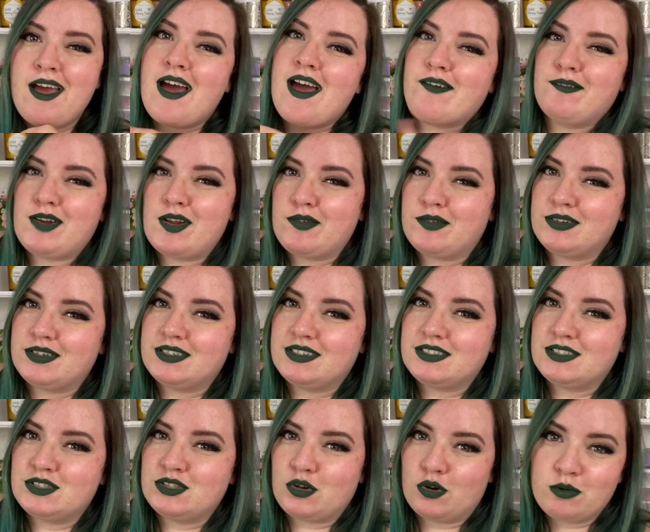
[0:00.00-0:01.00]
I've never
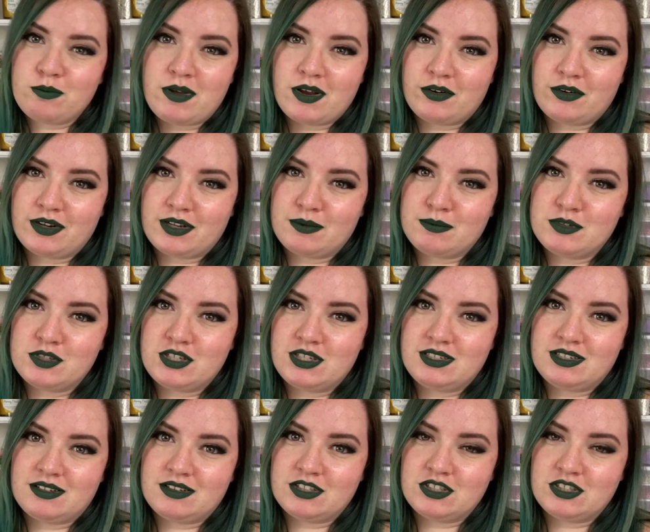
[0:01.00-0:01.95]
showed my Cricut machine on